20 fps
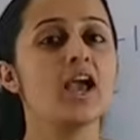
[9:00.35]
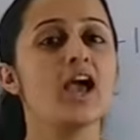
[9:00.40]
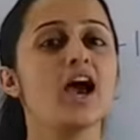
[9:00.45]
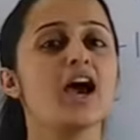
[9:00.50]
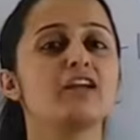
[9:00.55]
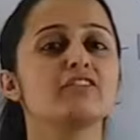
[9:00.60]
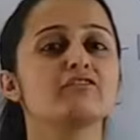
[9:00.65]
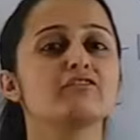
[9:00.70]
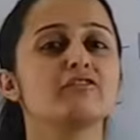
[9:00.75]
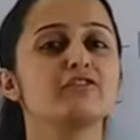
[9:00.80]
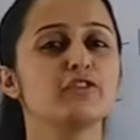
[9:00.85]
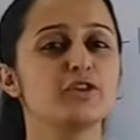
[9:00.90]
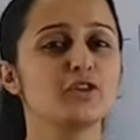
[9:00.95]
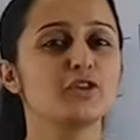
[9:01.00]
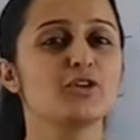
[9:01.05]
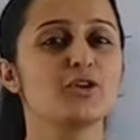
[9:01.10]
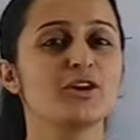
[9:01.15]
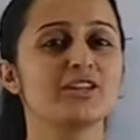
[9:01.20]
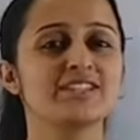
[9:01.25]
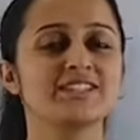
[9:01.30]
and
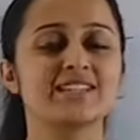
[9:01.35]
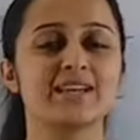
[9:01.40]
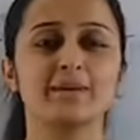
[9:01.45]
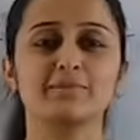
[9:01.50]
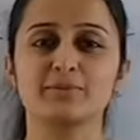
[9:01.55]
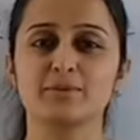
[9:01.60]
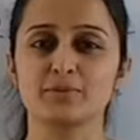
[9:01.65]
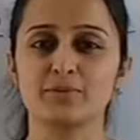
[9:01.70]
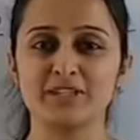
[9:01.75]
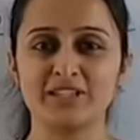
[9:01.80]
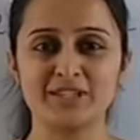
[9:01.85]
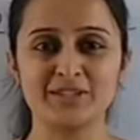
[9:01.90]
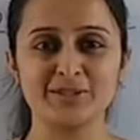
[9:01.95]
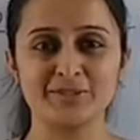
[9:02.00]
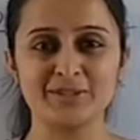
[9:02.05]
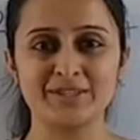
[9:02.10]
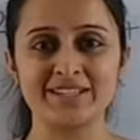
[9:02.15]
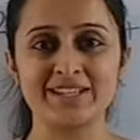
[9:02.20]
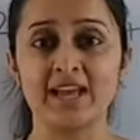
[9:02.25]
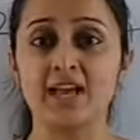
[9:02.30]
full concept
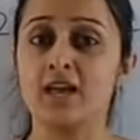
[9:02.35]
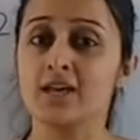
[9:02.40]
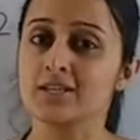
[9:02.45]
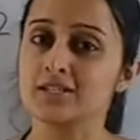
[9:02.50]
videos.